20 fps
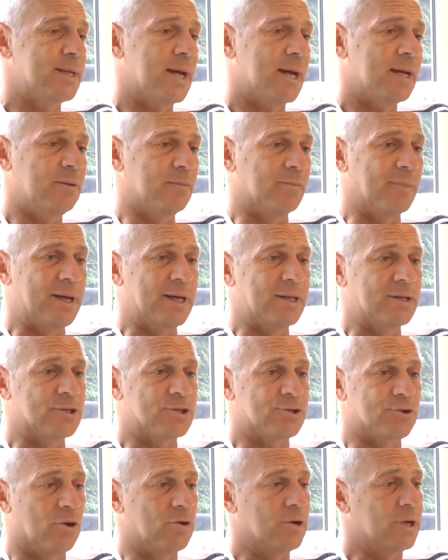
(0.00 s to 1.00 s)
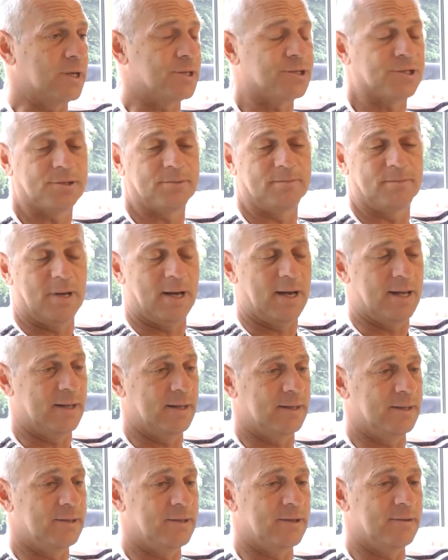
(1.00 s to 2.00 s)
8 being the strongest,
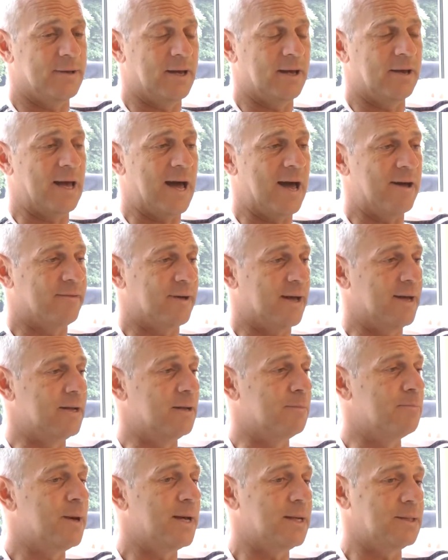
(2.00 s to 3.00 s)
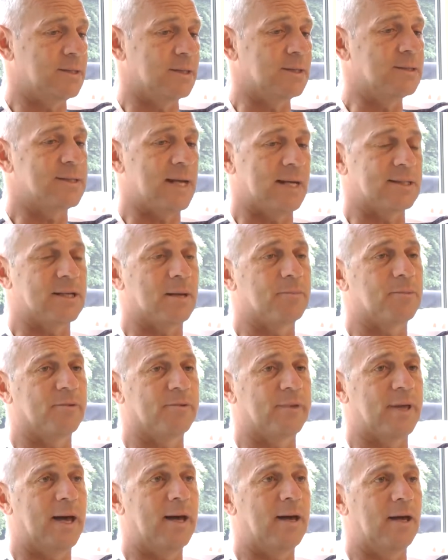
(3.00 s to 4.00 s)
and they have an amazing setup of
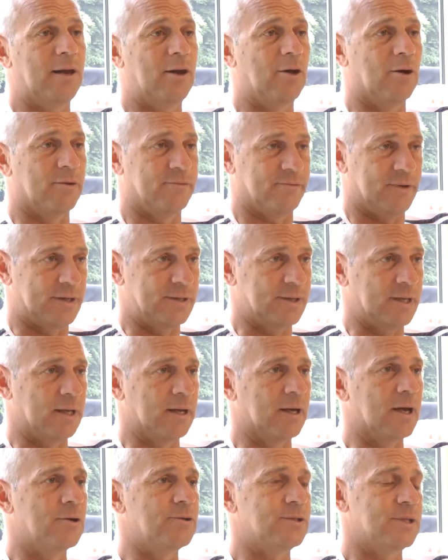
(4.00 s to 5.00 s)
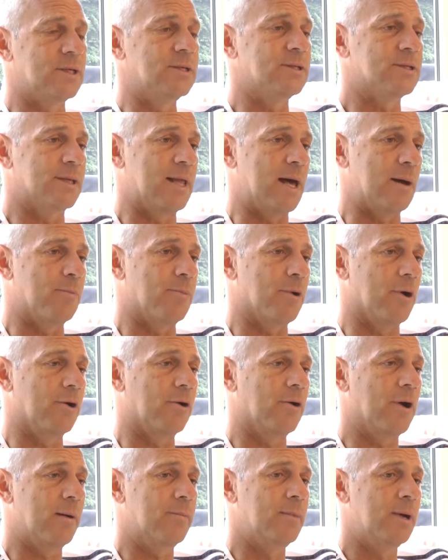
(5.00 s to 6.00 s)
that. A lot of funding goes into that
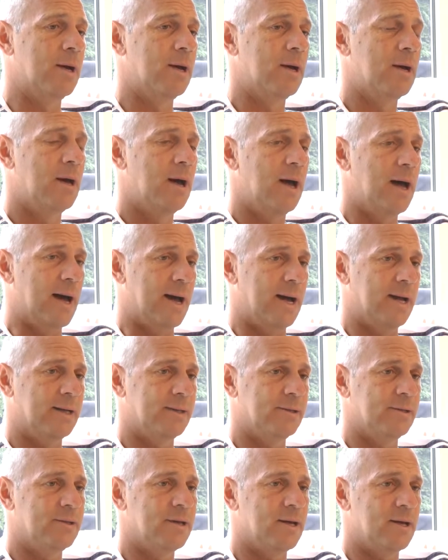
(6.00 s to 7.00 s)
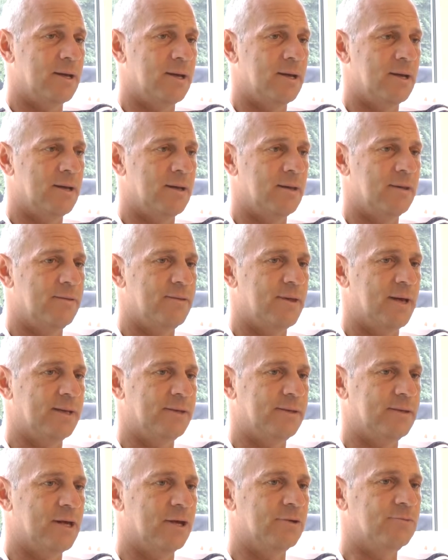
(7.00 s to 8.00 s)
program. And they
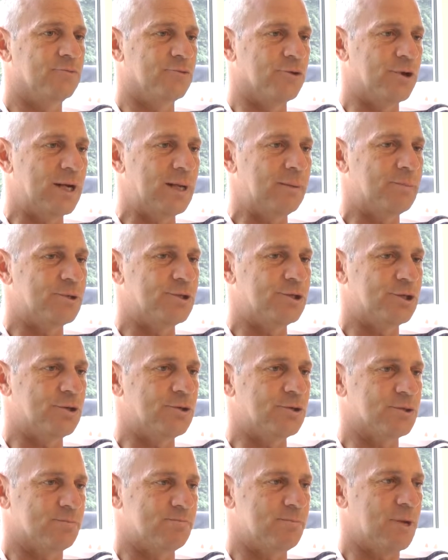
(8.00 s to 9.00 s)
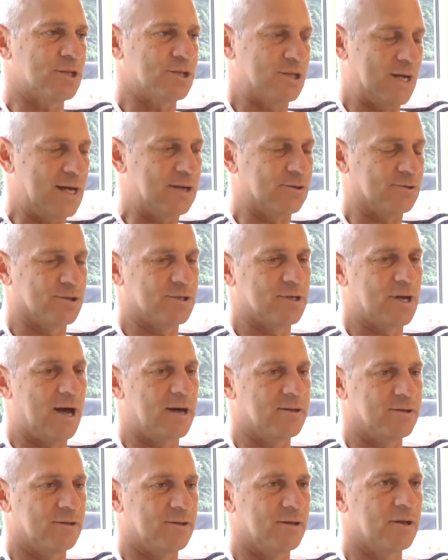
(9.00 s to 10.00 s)
don't really produce much else
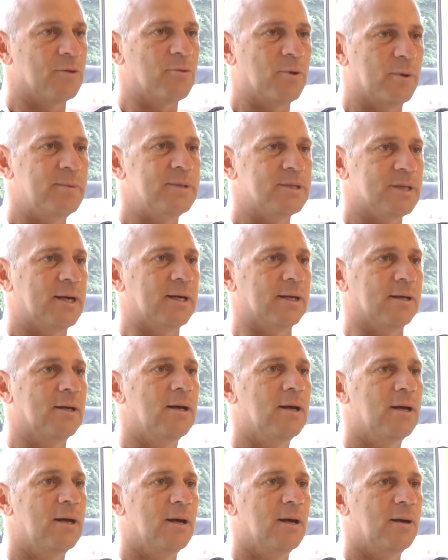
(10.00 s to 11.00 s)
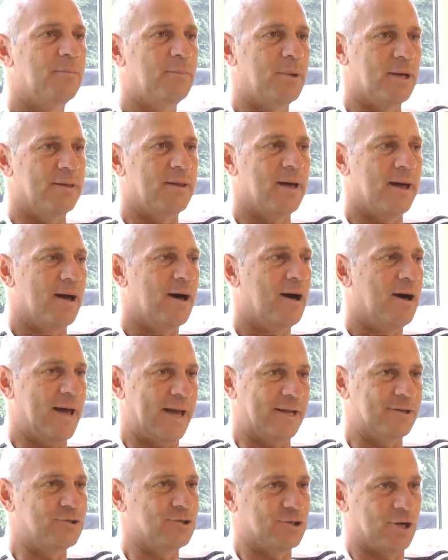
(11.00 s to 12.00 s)
other than the women's 8, but they are
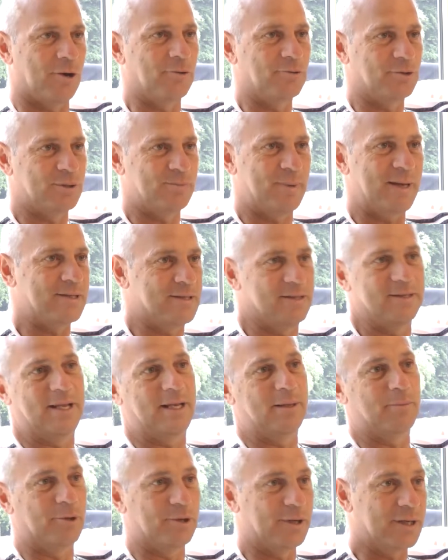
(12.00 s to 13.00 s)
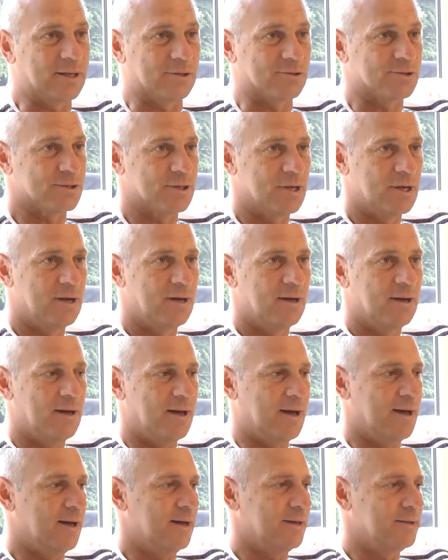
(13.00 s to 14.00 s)
head and shoulders better than anybody else.
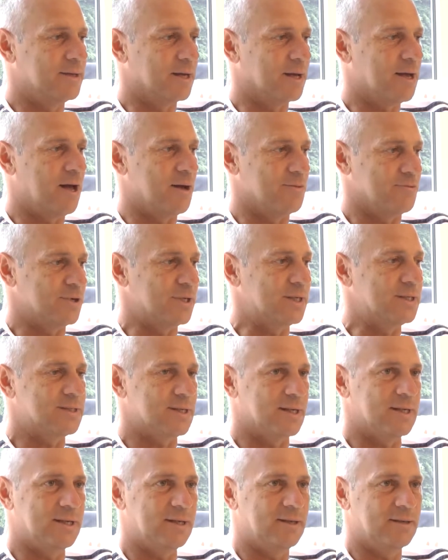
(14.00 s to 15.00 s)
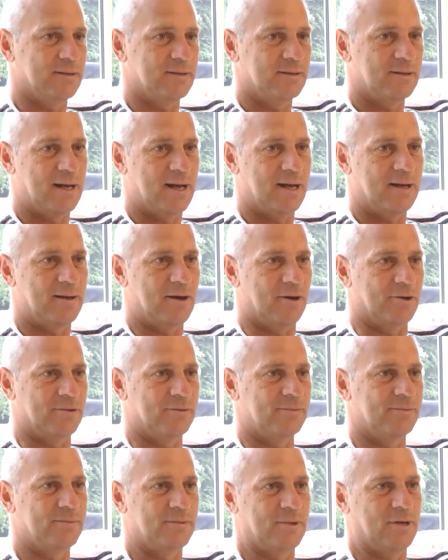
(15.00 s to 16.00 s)
And I can't really see
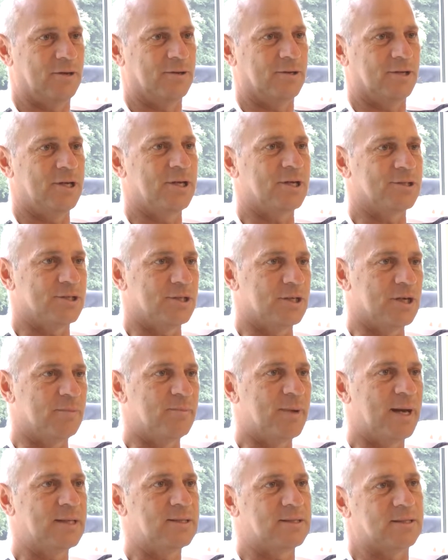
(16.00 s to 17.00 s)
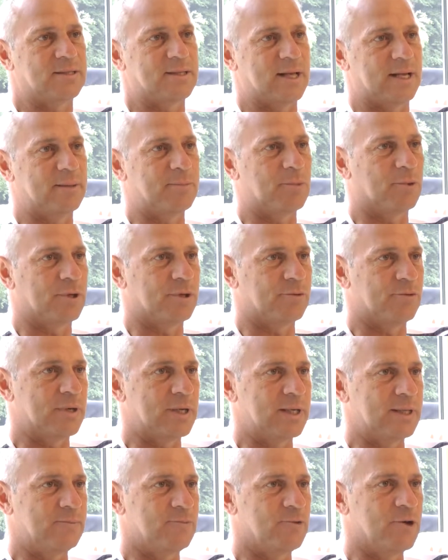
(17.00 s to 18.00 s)
on a year-to-year basis anybody
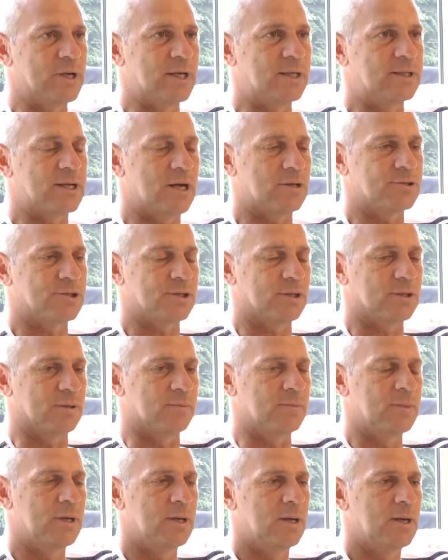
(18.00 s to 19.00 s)
really touching them.